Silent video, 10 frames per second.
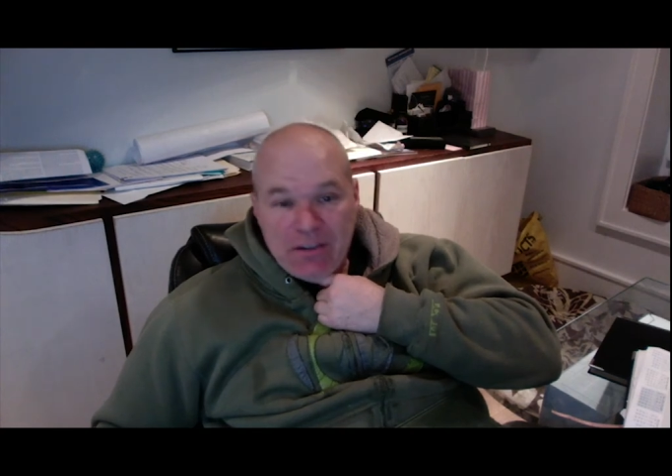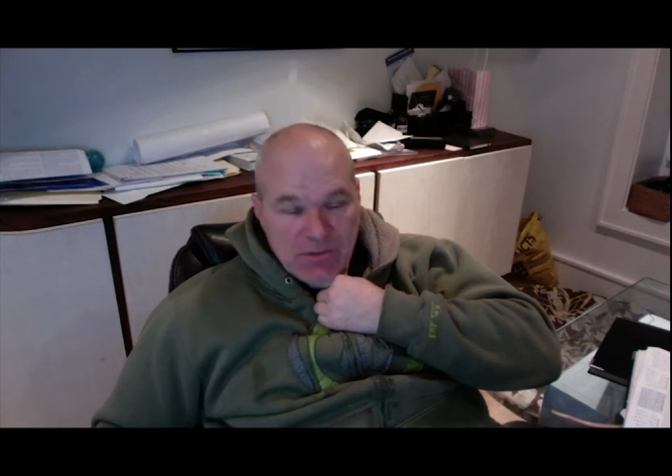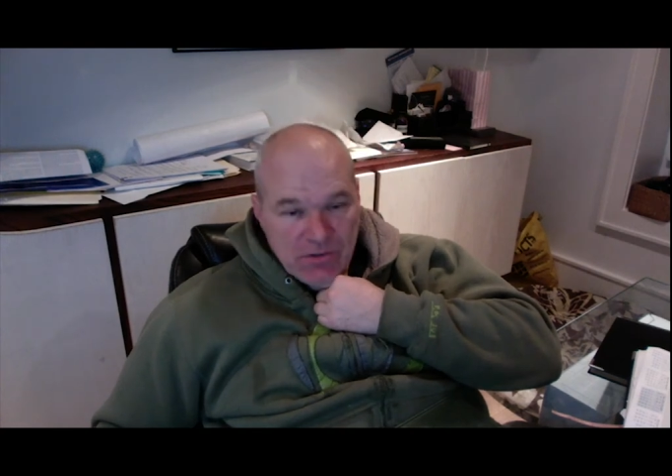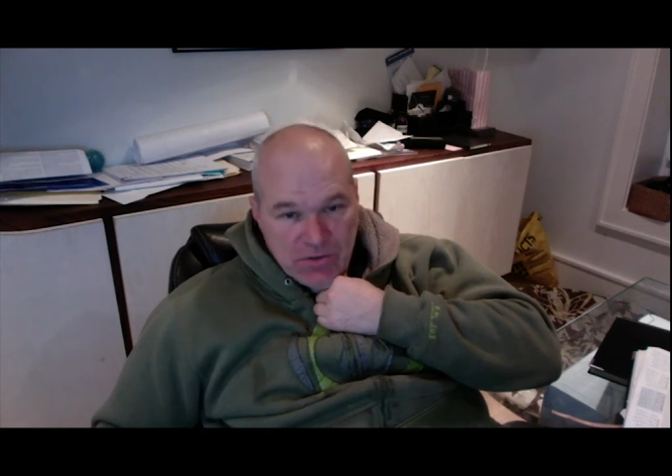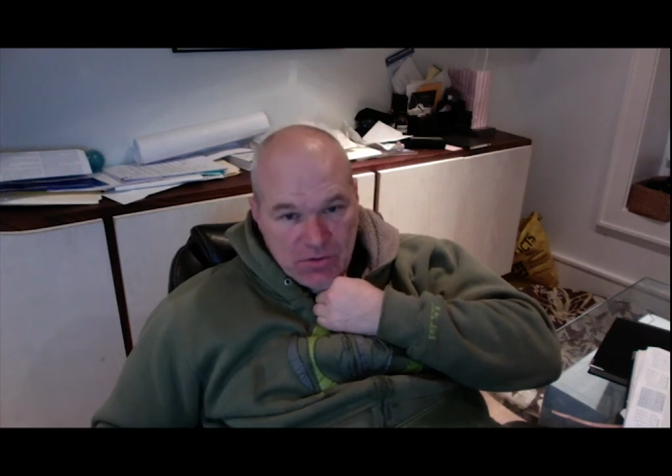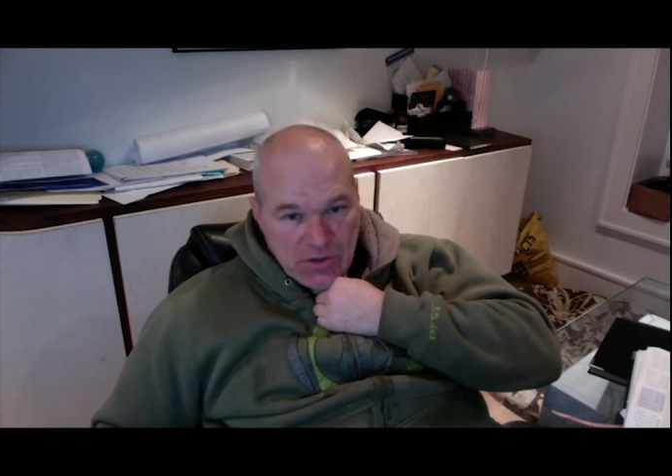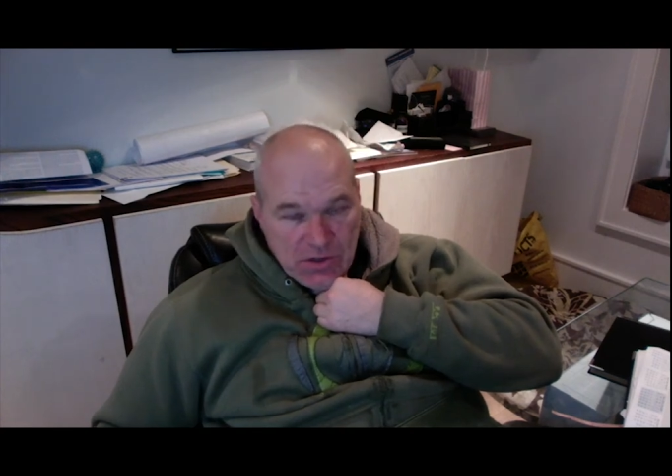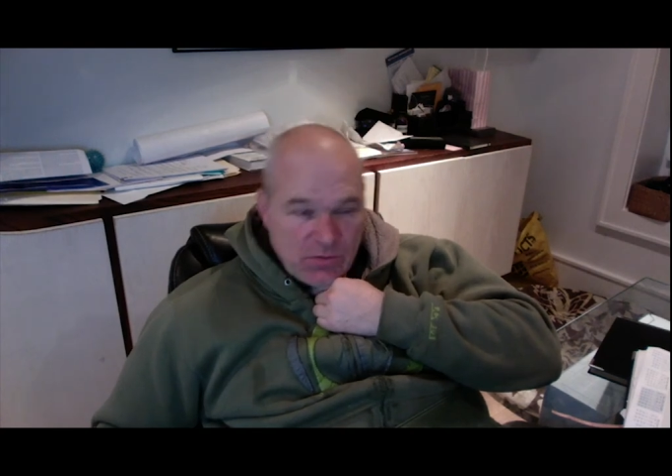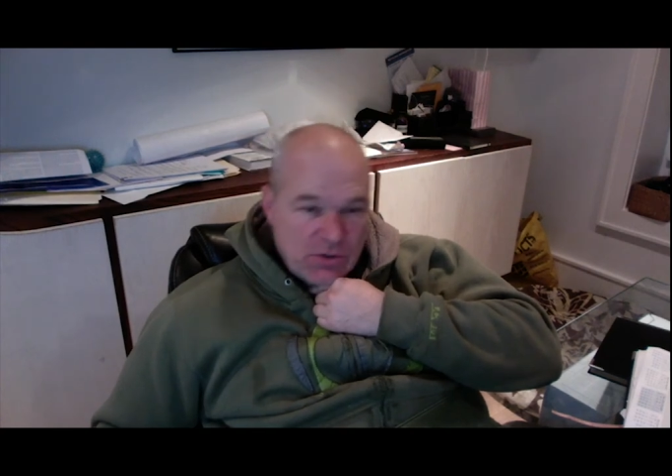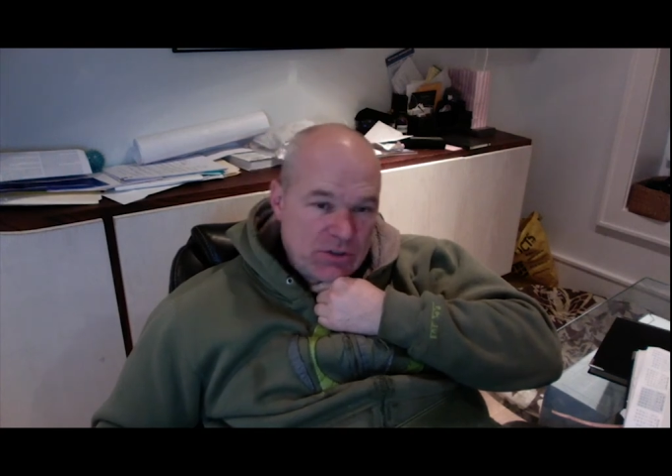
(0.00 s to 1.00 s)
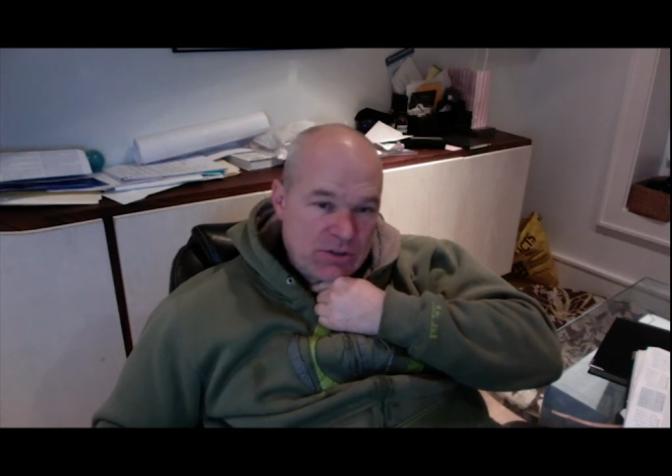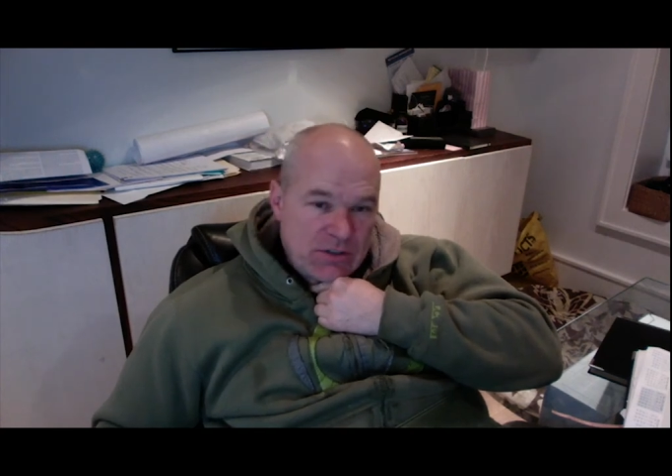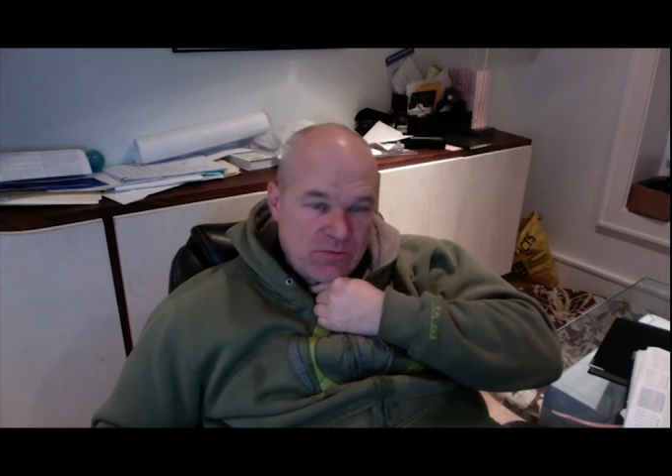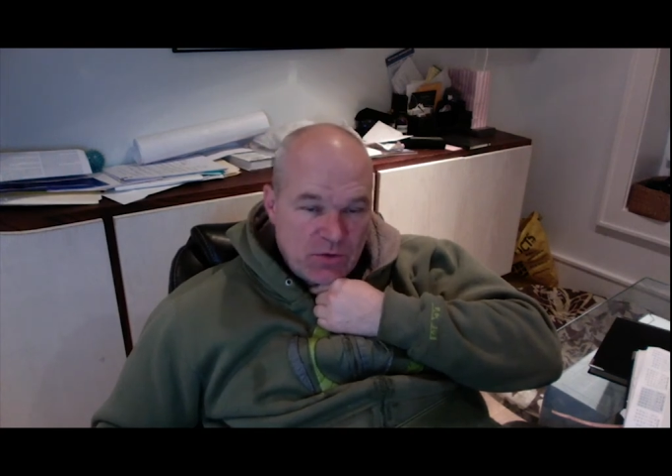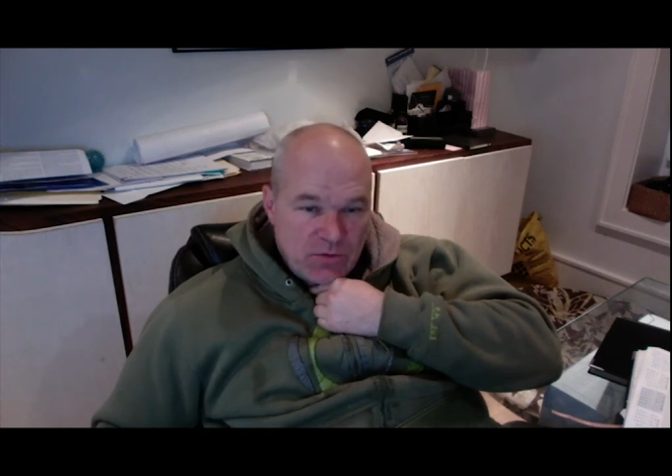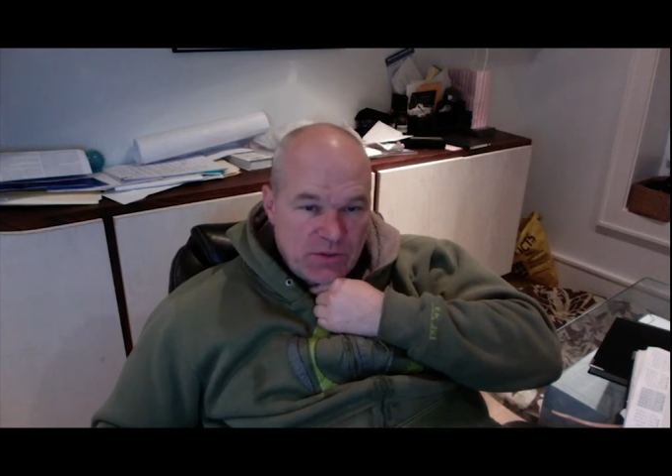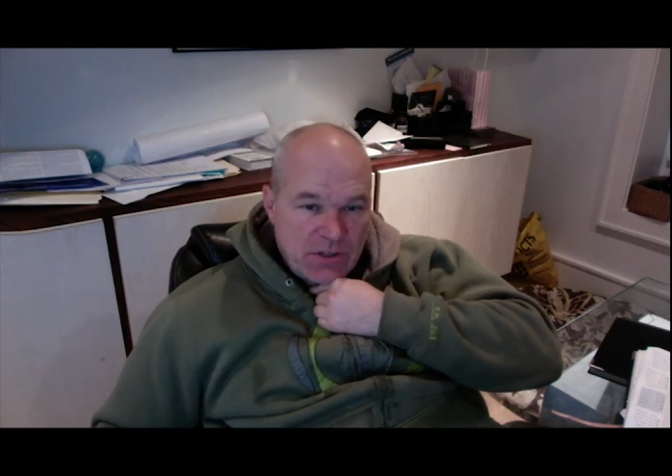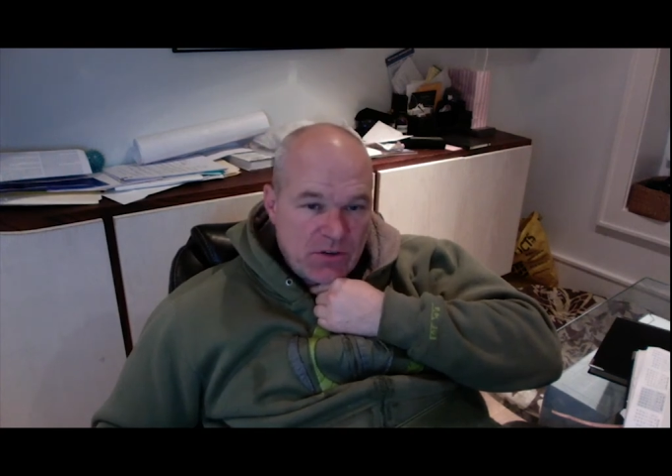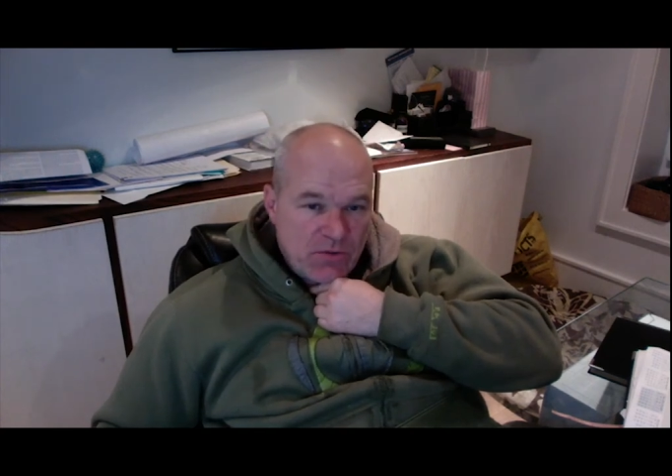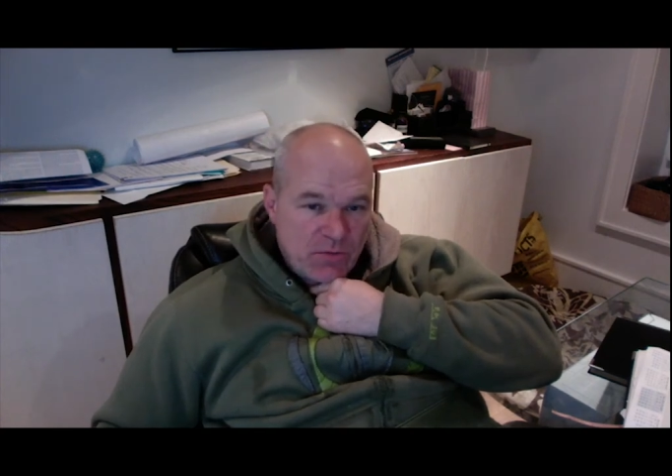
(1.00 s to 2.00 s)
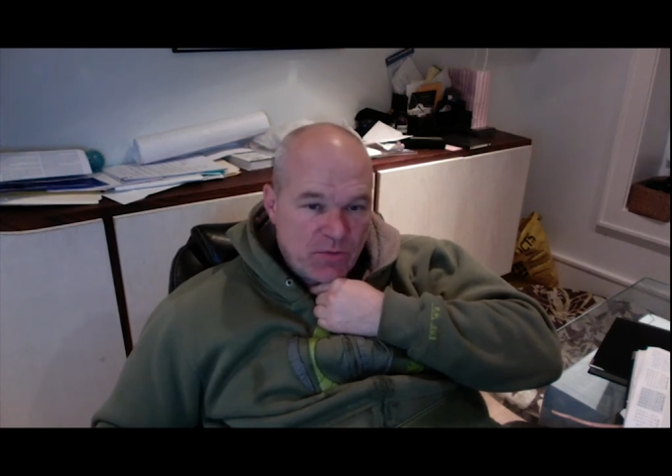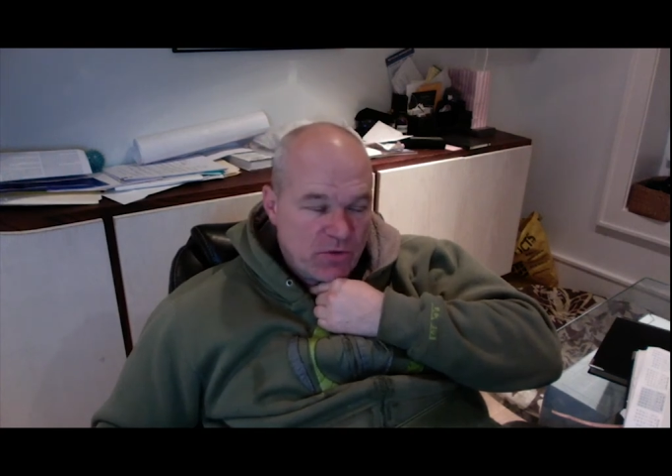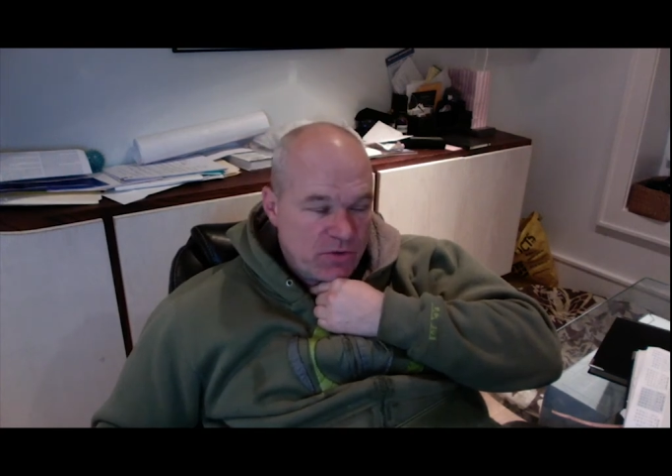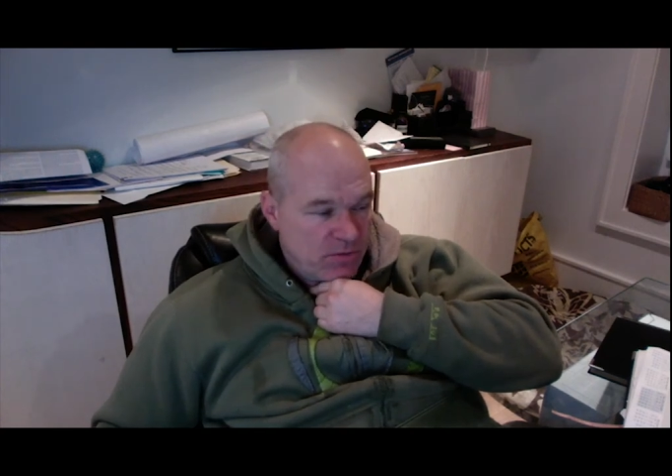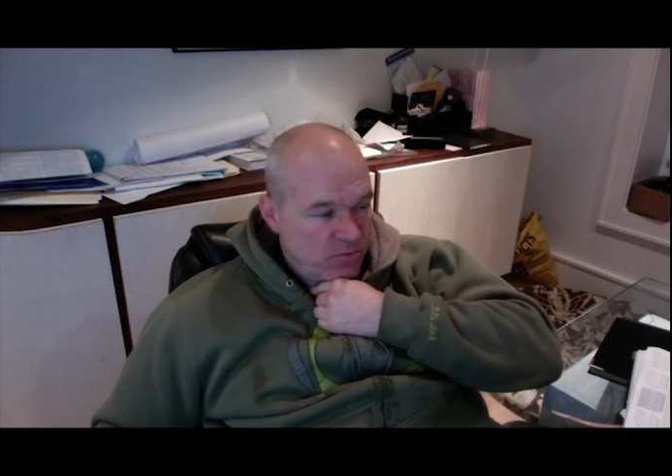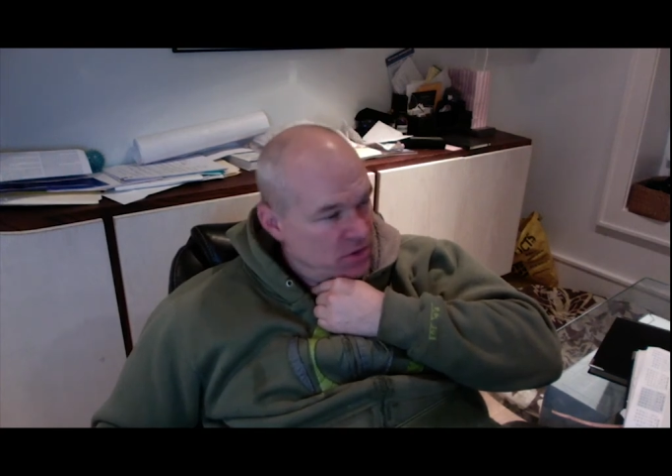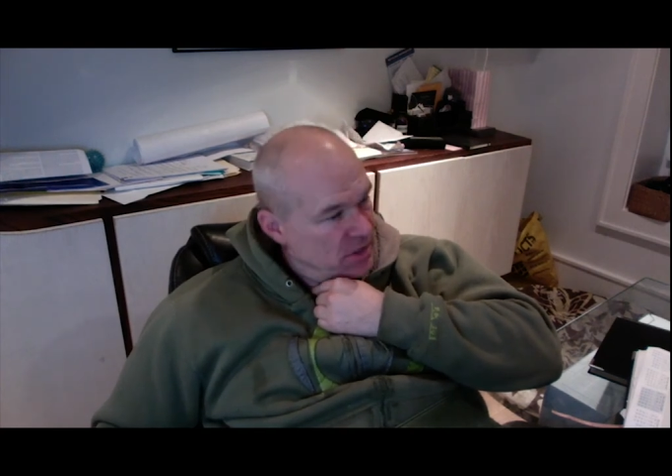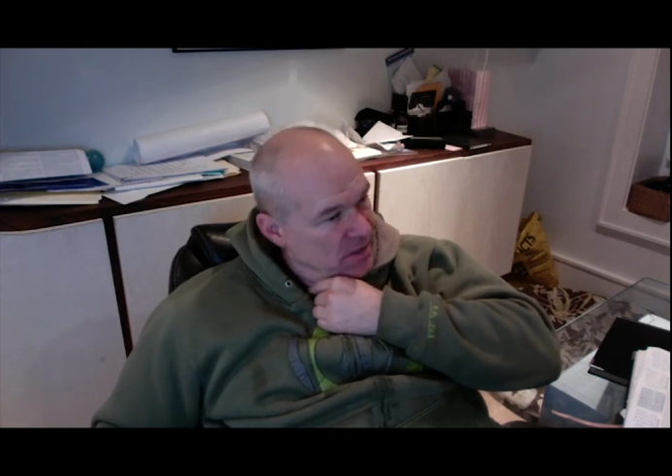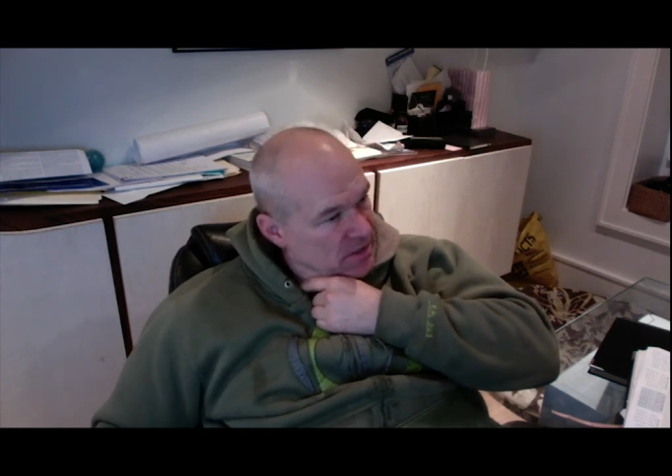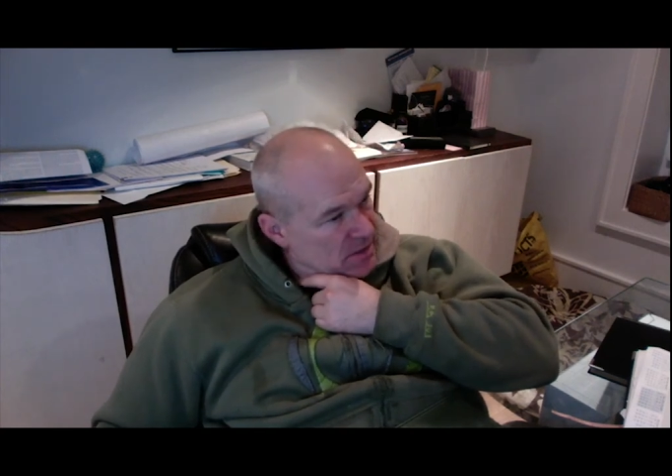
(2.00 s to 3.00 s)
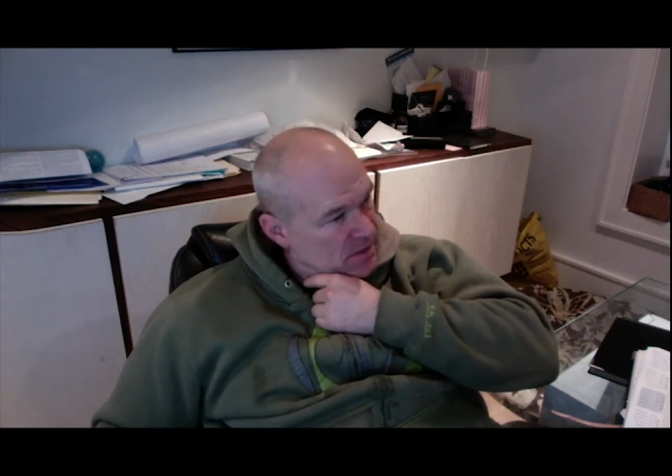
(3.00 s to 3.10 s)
to go and watch that movie now from Paul Thomas Anderson.